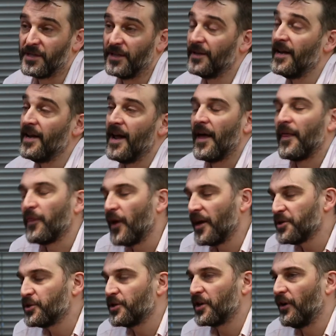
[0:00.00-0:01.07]
And
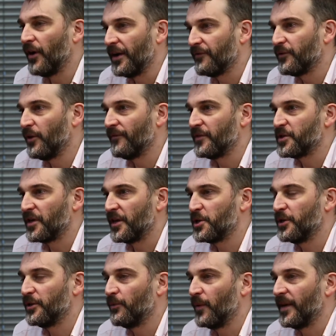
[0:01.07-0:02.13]
that's the kind of
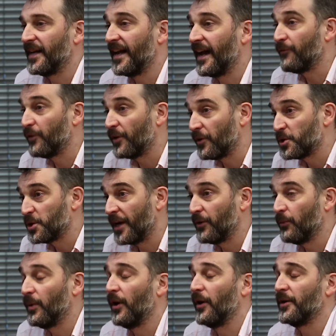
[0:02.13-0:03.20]
conversation that we can with our channel
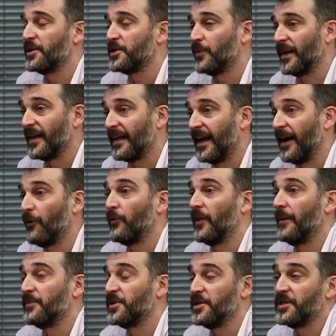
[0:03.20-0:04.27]
partners to allow
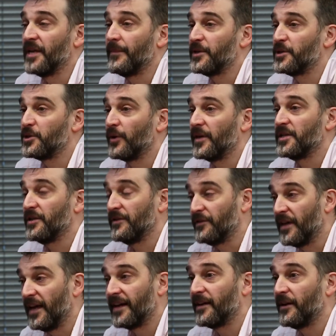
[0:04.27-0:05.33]
them to demonstrate to
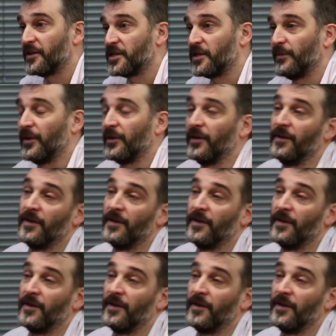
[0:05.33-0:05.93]
their customer